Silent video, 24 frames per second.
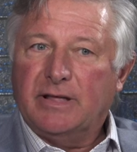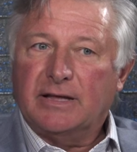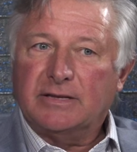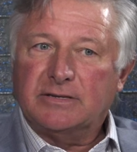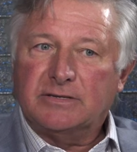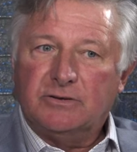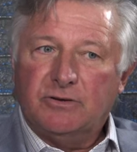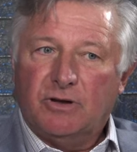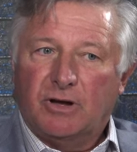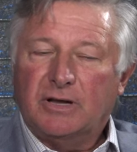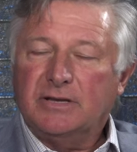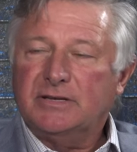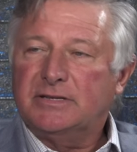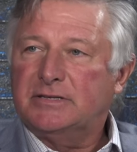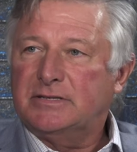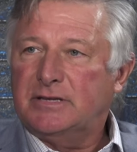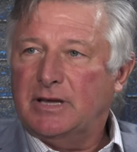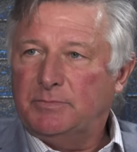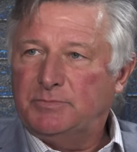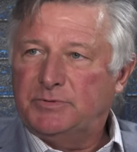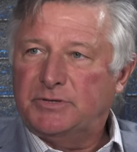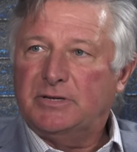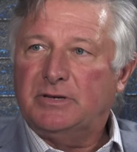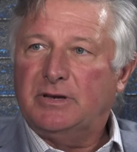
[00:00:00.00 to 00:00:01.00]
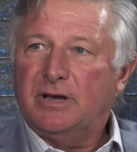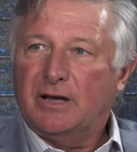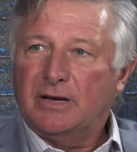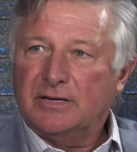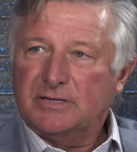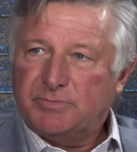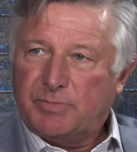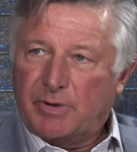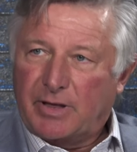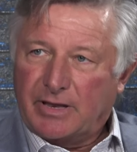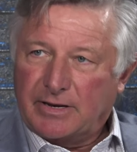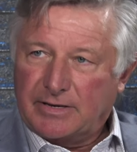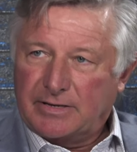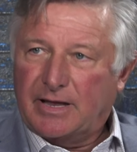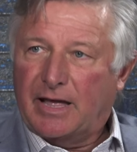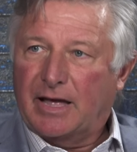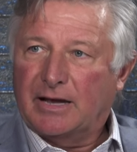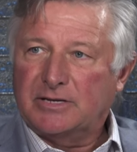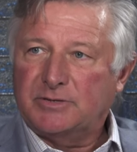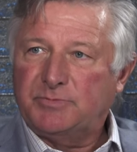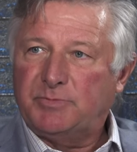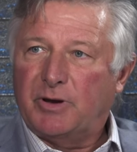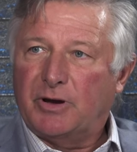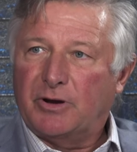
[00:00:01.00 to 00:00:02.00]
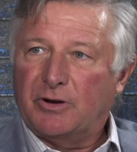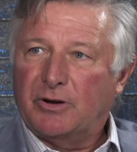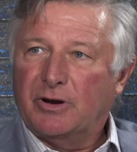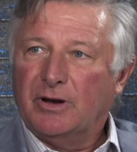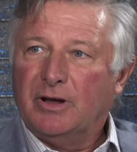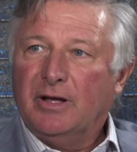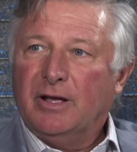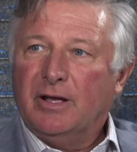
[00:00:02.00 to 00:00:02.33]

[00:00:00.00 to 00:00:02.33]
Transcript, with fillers: that's not subsidized by the taxpayer.